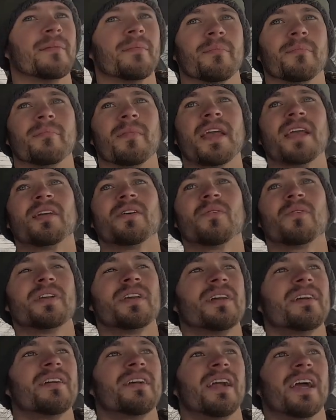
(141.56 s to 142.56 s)
Mako
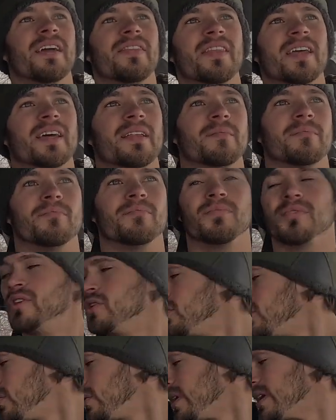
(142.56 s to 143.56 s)
here, and then
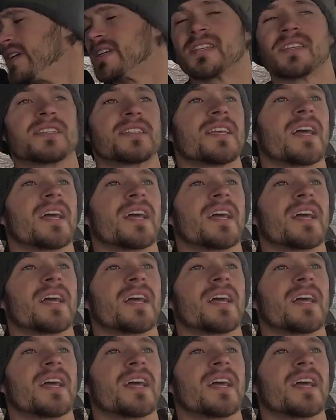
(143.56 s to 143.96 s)
Blue is